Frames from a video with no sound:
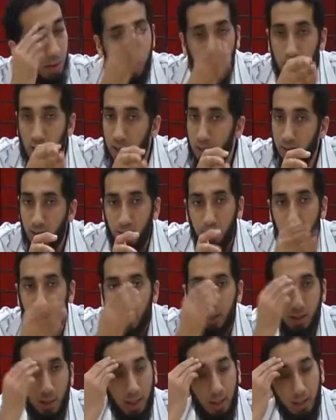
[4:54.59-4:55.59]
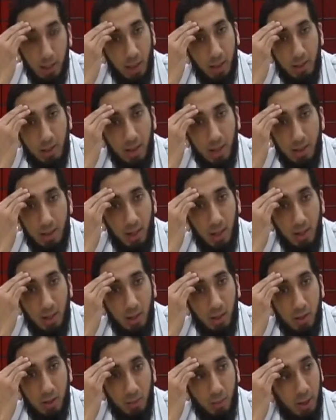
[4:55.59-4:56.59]
Because I said, man, I just got
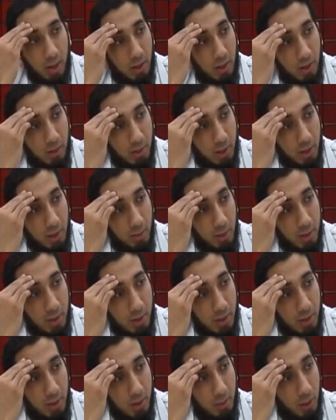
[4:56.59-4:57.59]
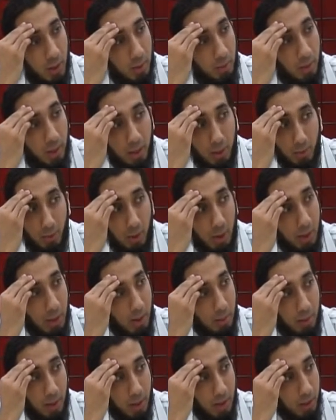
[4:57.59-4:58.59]
10 years and my girls are going to be teens. What
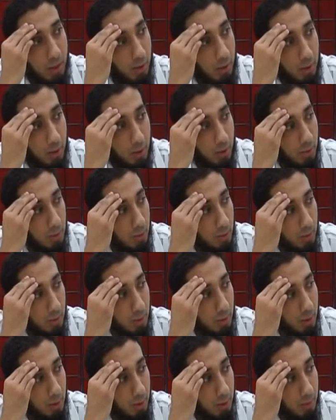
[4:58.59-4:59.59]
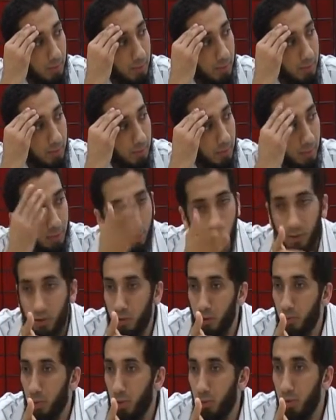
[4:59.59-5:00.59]
am I going to do?
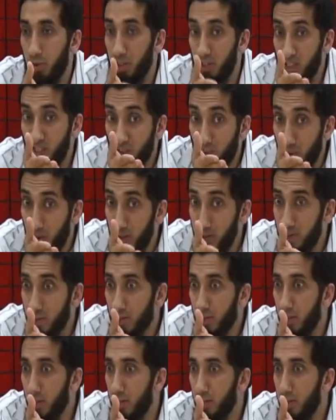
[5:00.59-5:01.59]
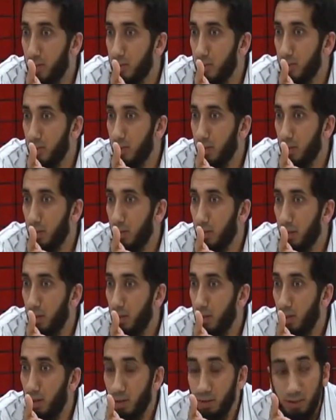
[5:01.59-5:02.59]
These are the religious kids.
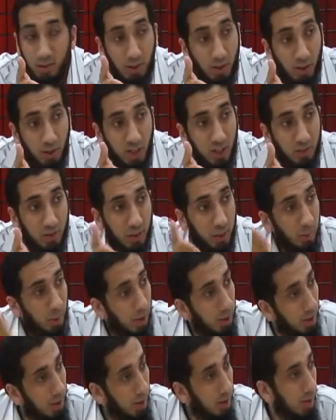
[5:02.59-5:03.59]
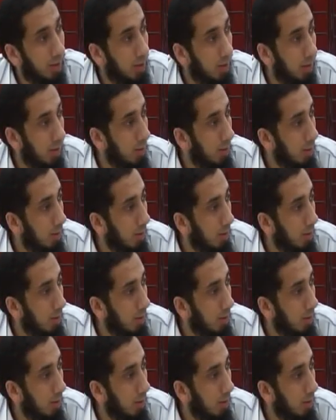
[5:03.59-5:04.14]
These aren't even the party kids.